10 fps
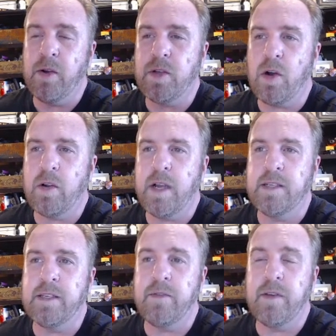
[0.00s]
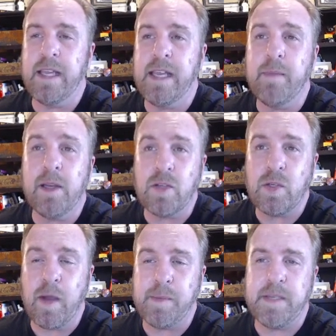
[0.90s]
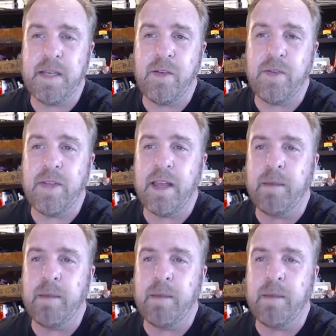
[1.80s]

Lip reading: all kinds of email swipes in here that they can